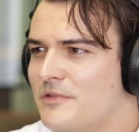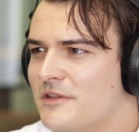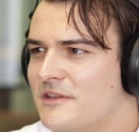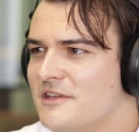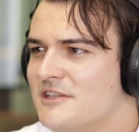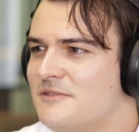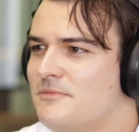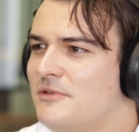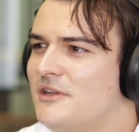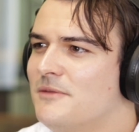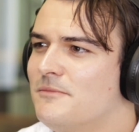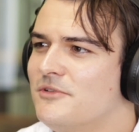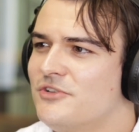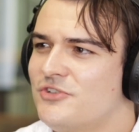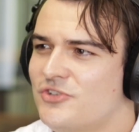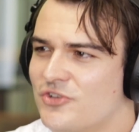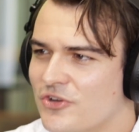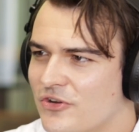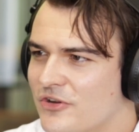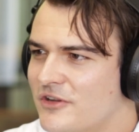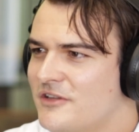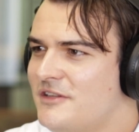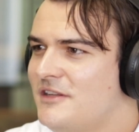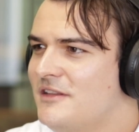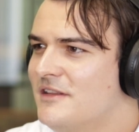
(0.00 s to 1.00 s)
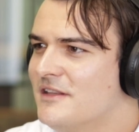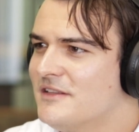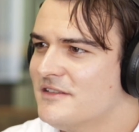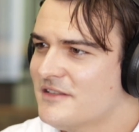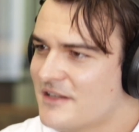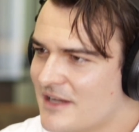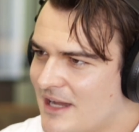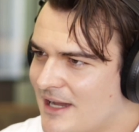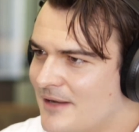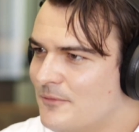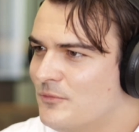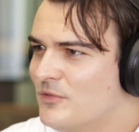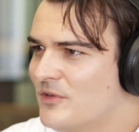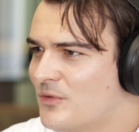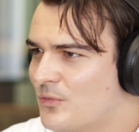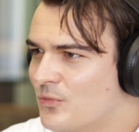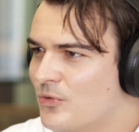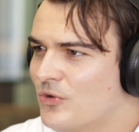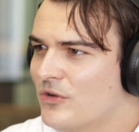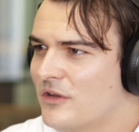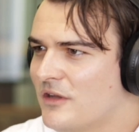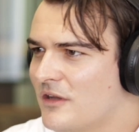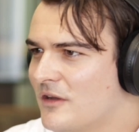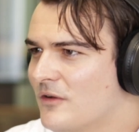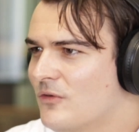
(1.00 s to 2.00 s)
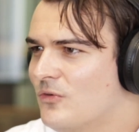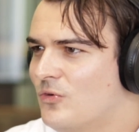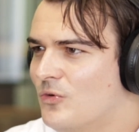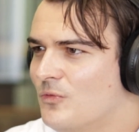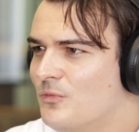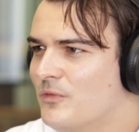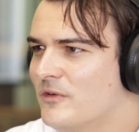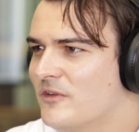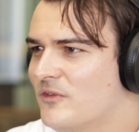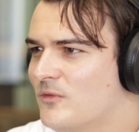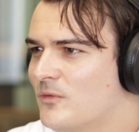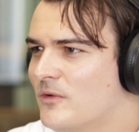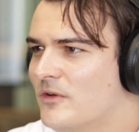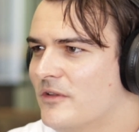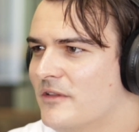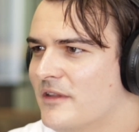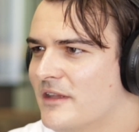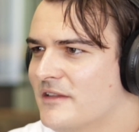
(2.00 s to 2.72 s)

but there's been a maturity that's come with working in corporate as well.